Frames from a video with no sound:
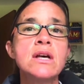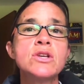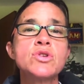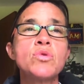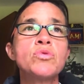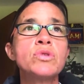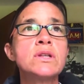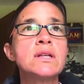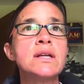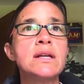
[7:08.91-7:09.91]
So
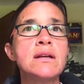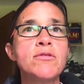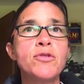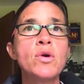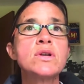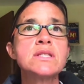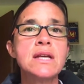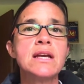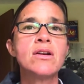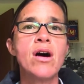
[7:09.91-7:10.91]
really focus
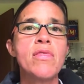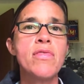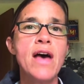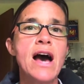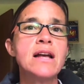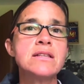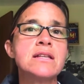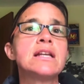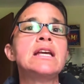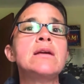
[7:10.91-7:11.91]
in on that to
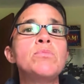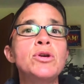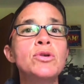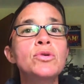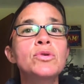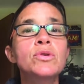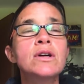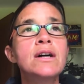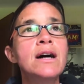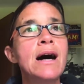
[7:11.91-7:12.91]
keep you
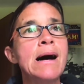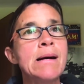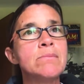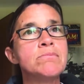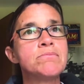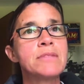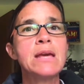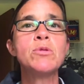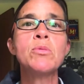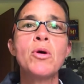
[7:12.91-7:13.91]

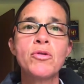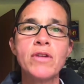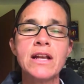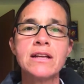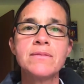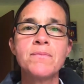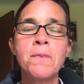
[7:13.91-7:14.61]
motivated.